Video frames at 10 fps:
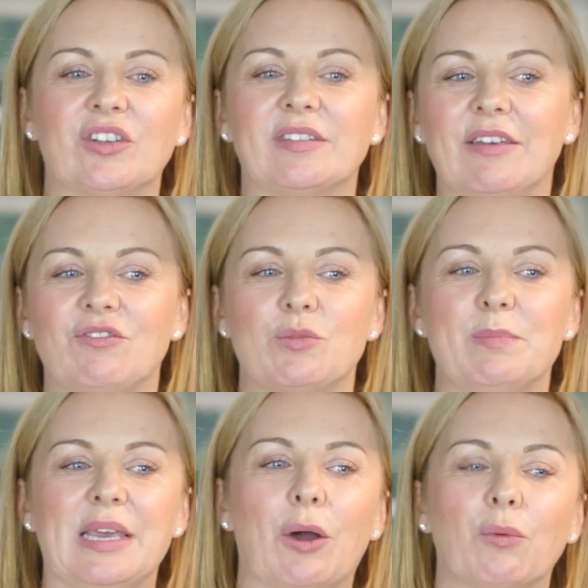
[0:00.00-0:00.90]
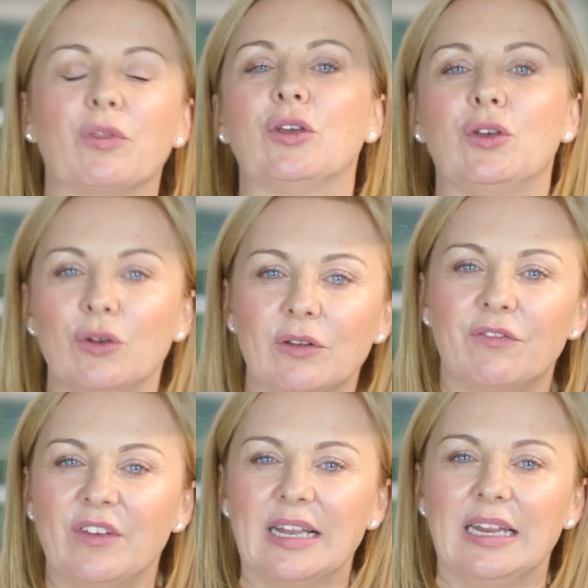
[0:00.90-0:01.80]
just gives me all the good
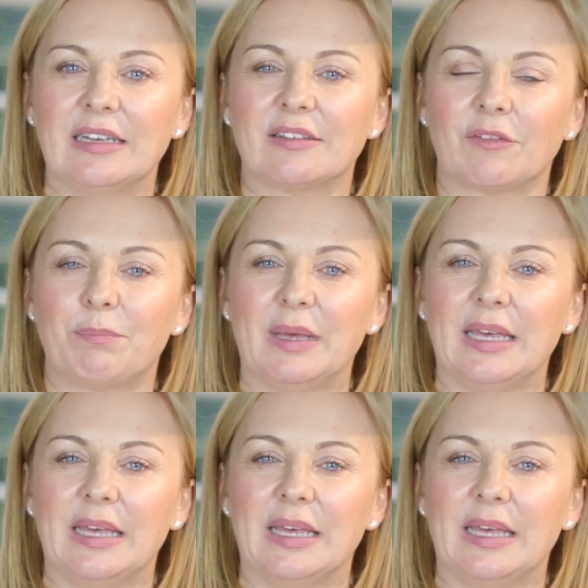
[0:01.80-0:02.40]
feelings of